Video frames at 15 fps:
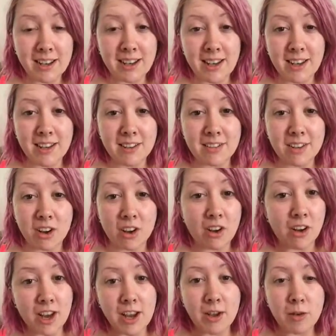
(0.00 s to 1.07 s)
is
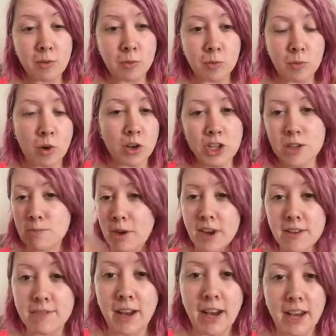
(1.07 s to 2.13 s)
I wash
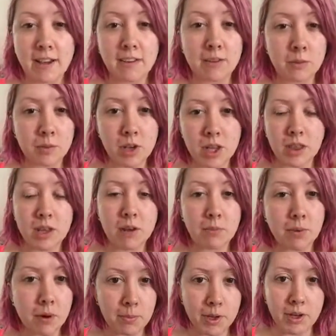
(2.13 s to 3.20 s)
my face with a
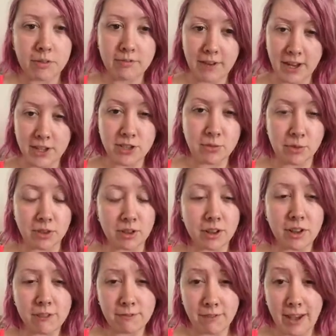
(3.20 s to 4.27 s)
proper face
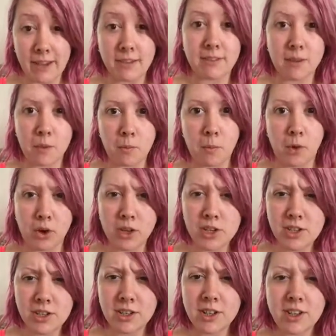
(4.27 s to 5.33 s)

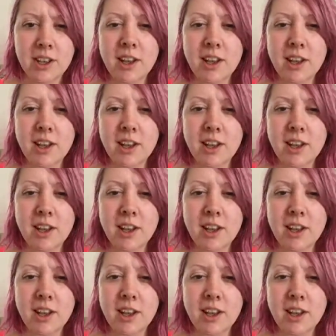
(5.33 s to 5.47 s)
wash.